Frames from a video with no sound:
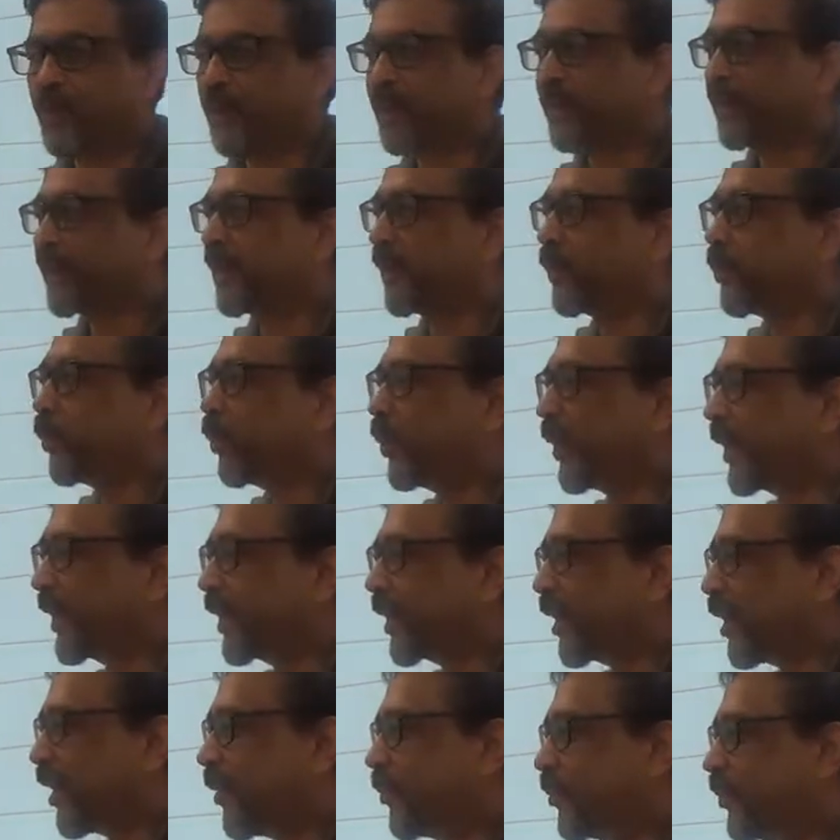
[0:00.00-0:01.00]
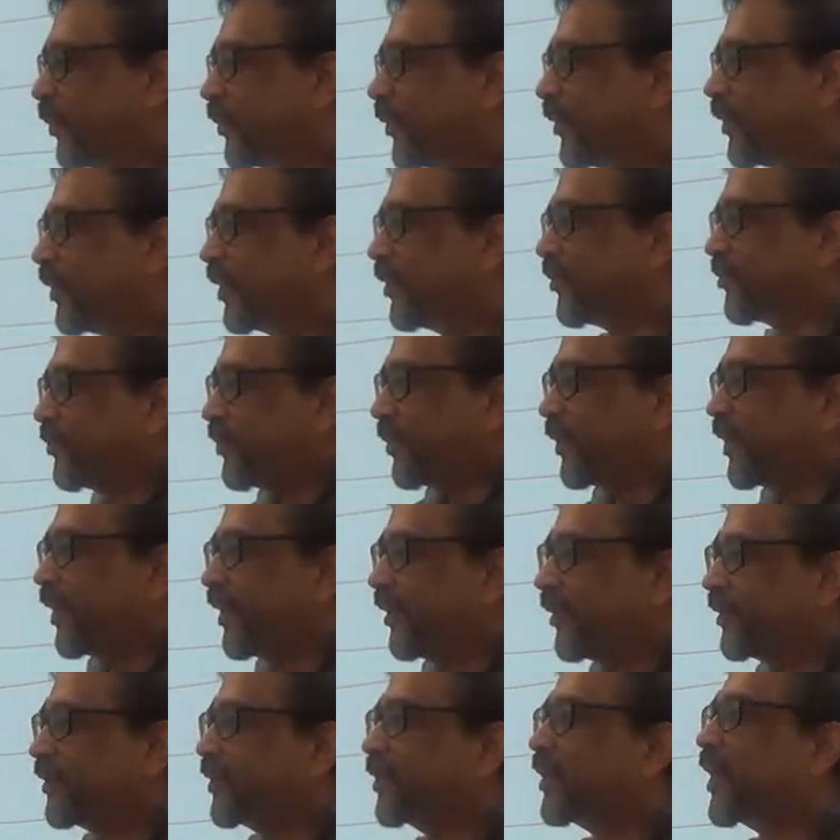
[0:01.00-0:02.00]
When they wake up, they feel
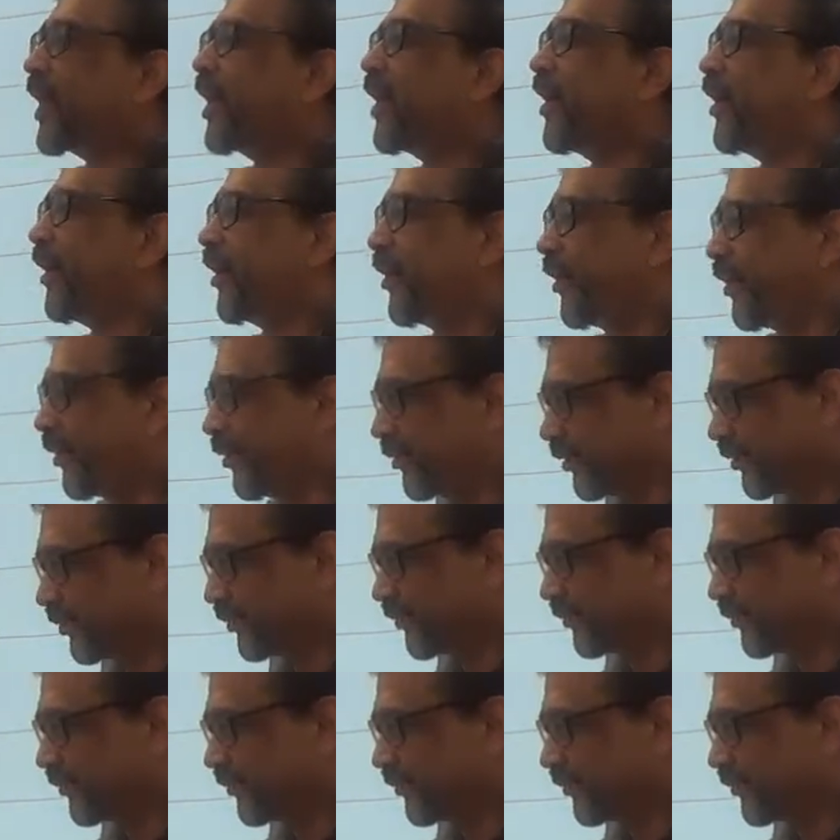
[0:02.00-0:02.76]
tired,